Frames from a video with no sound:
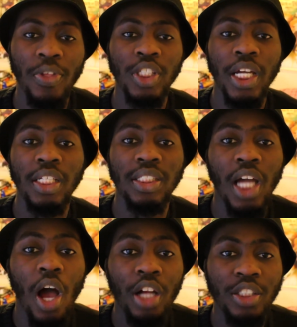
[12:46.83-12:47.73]
This channel is
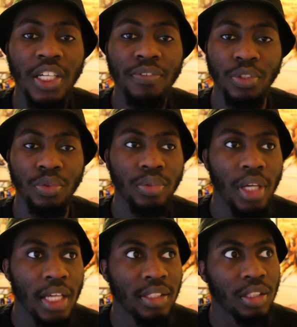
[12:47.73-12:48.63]
now
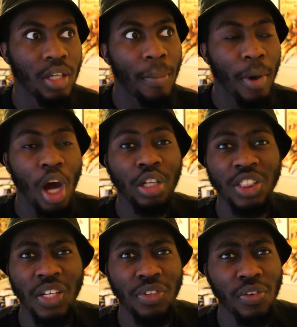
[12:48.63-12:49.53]
has about
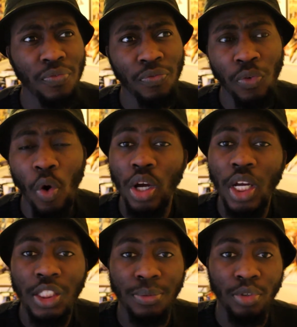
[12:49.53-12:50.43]
174
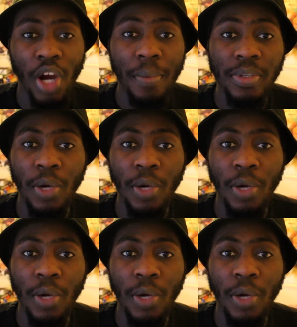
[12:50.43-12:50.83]
subscribers.